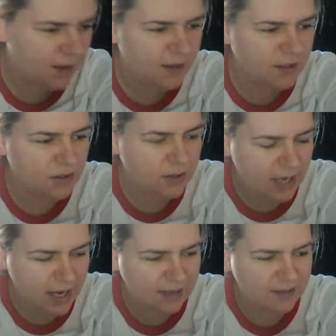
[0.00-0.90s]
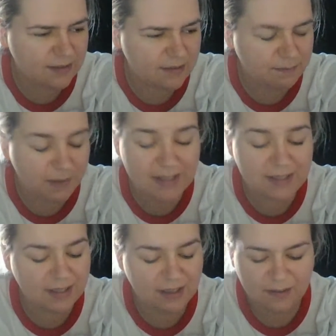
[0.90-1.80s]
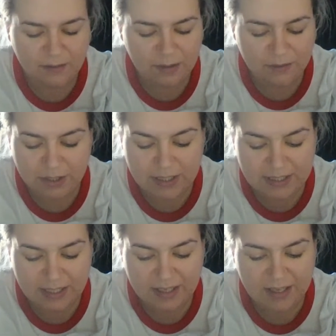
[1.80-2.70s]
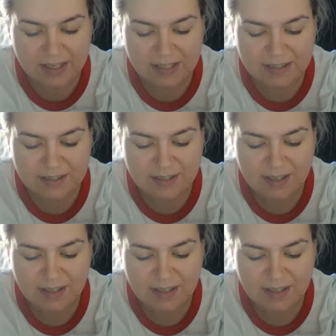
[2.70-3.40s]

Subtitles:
You can't, basically what I'm trying to say is,